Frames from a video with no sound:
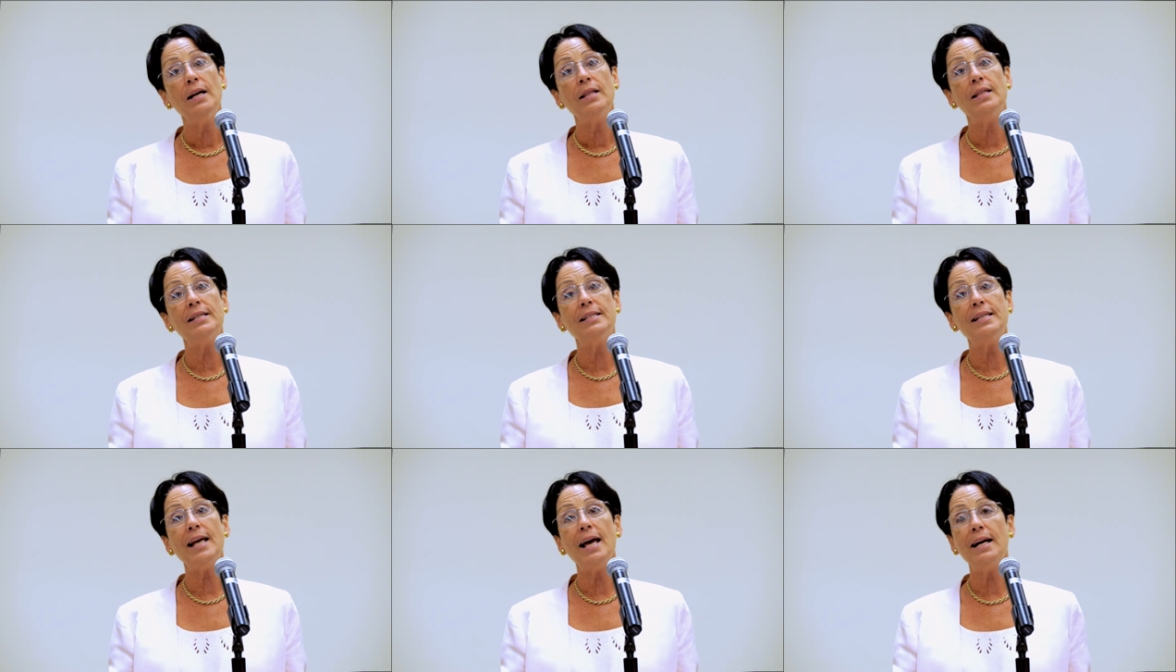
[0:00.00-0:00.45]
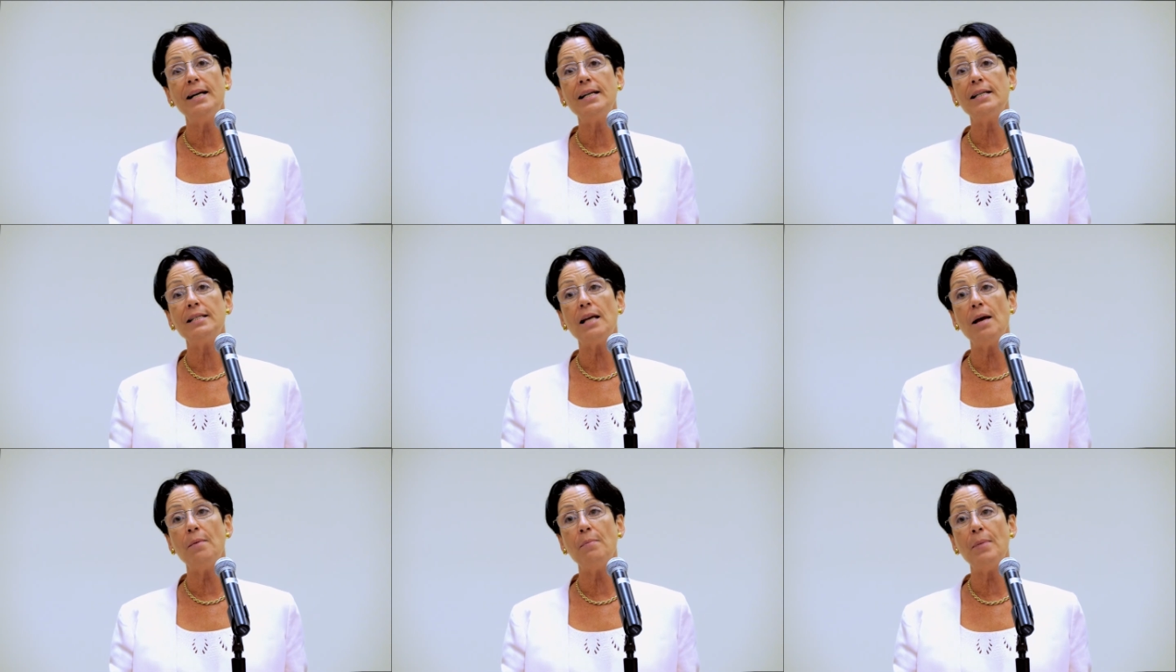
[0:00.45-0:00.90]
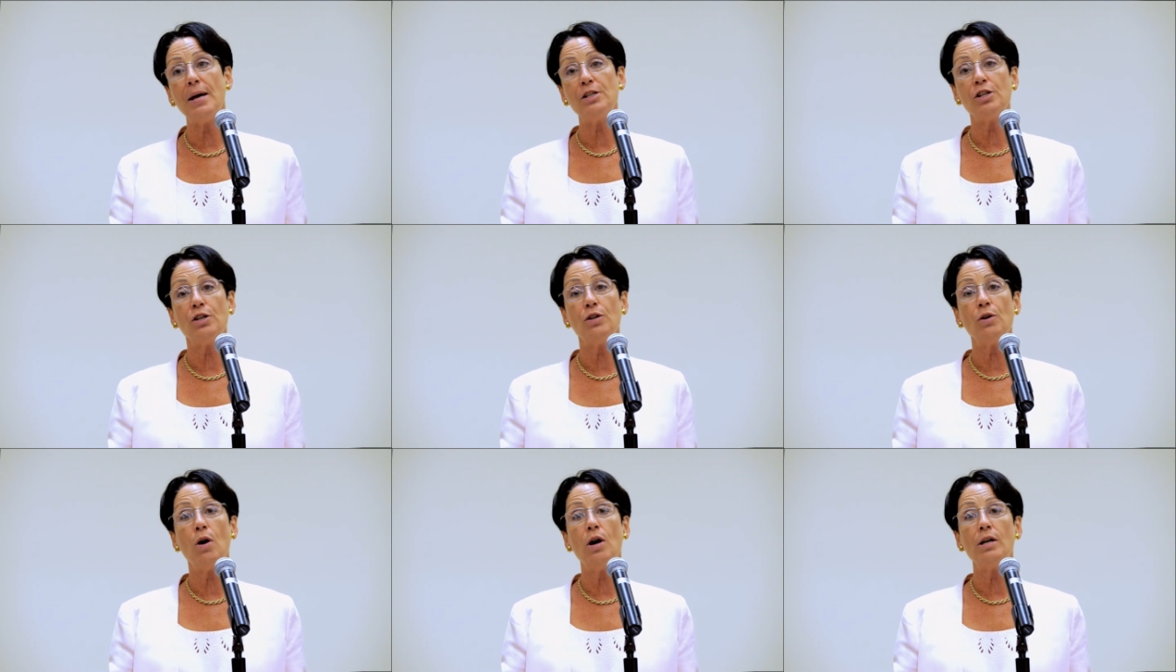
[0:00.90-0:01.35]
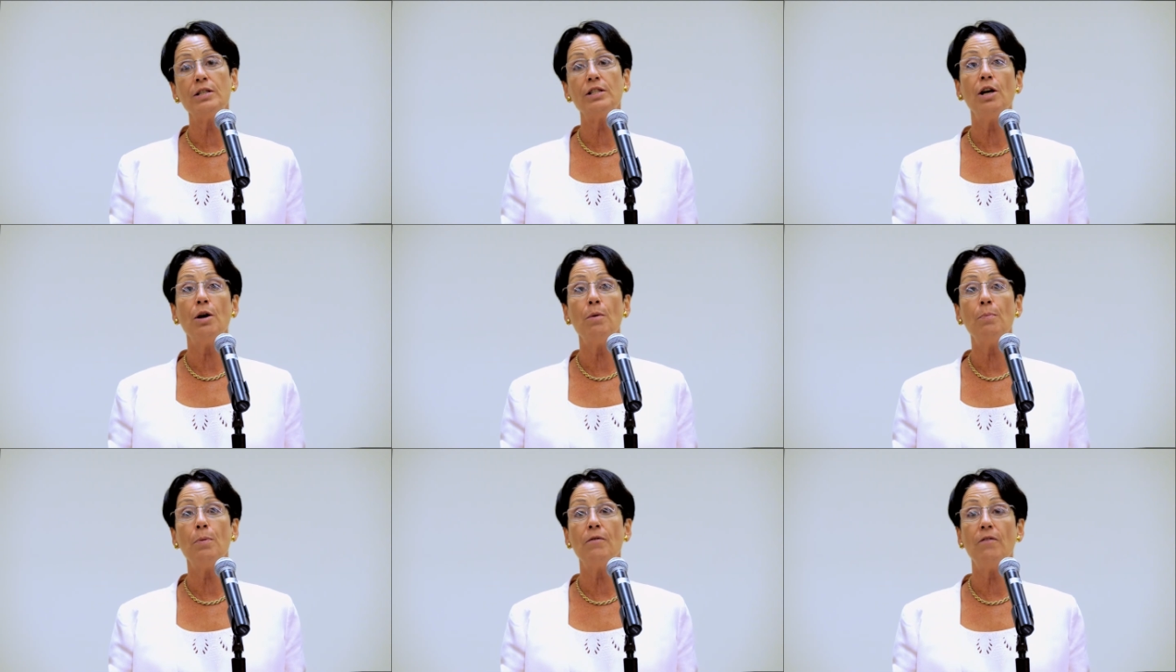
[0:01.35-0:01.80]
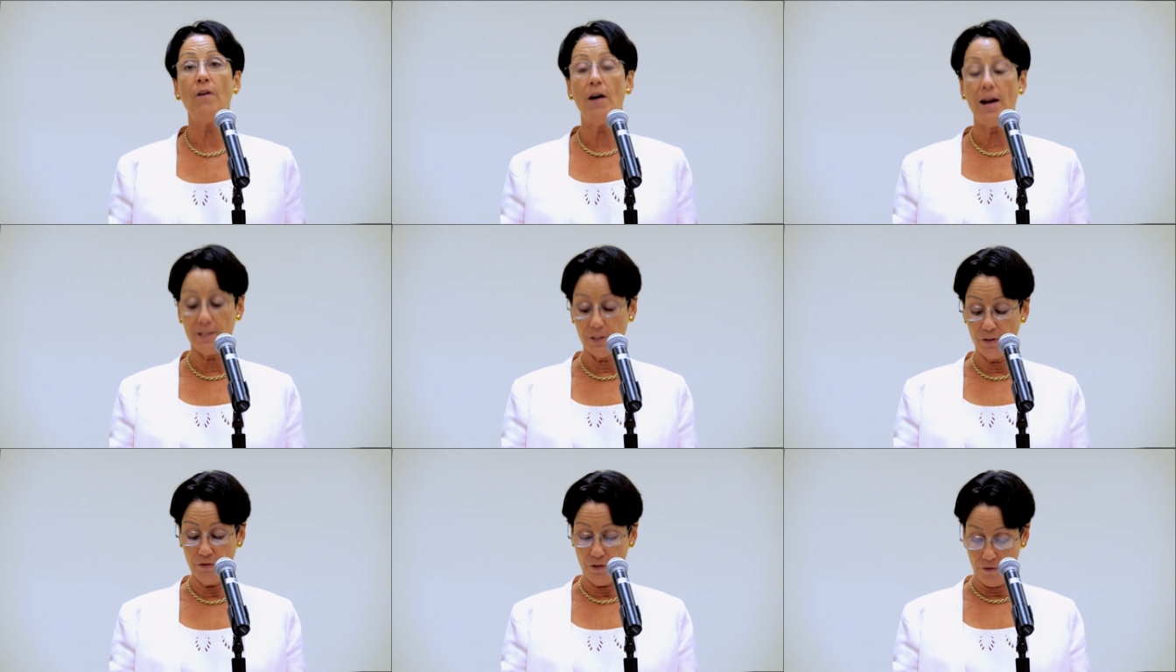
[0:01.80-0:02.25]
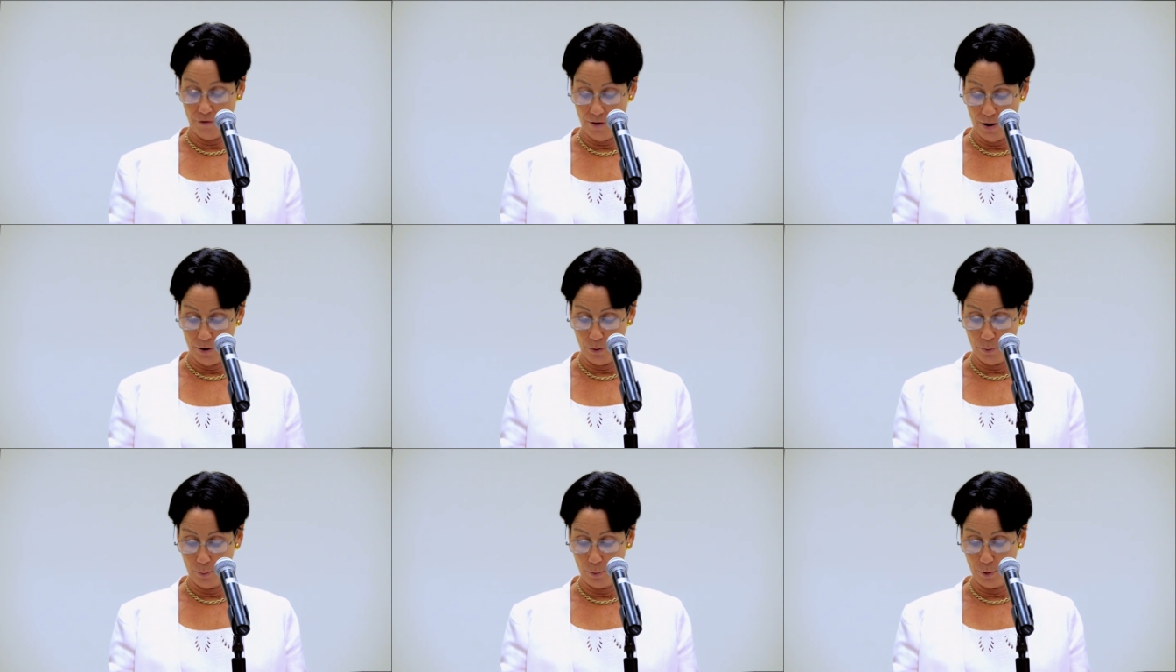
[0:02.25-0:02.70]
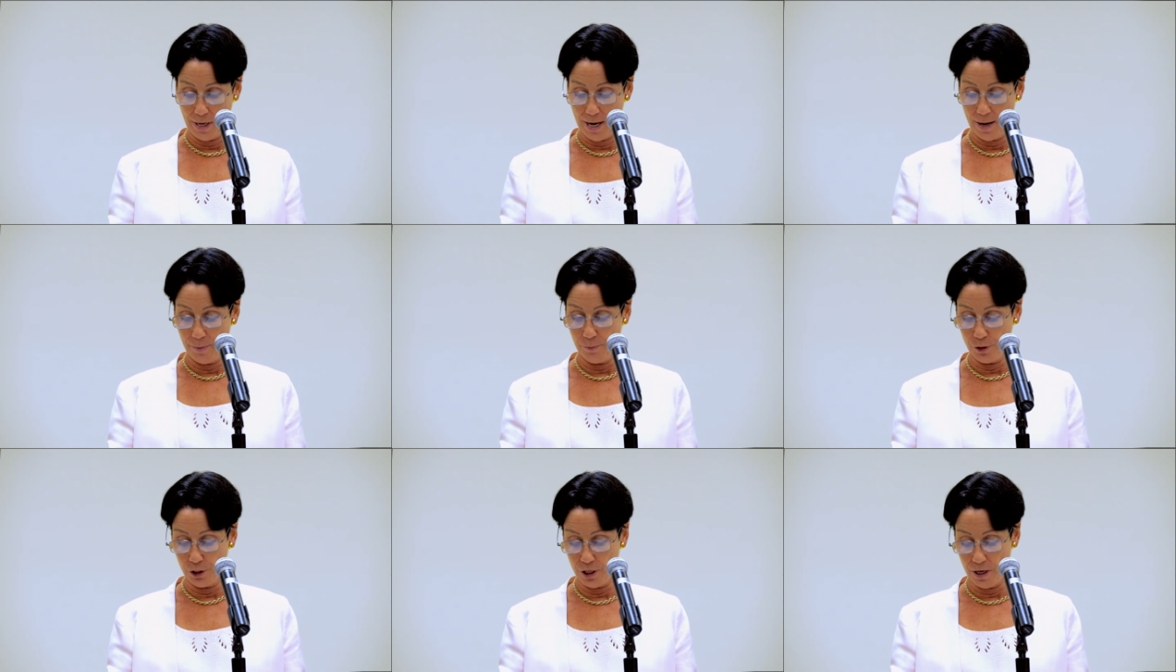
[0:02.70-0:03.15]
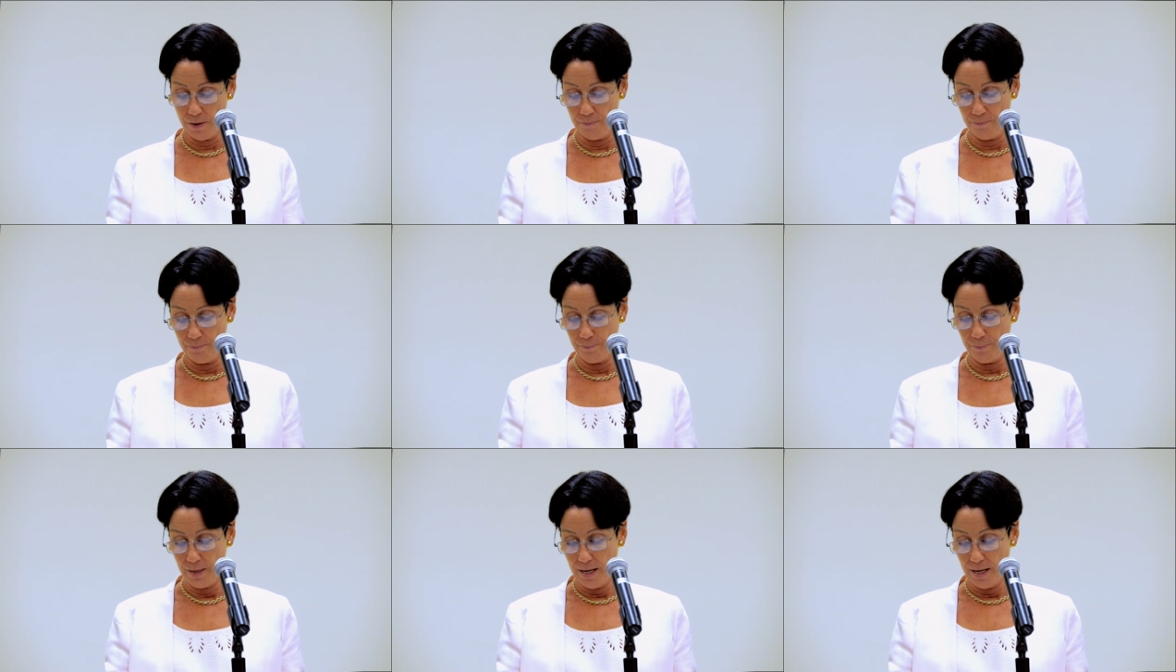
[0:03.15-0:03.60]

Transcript: The Senate, as I mentioned, also provides for federal preemption,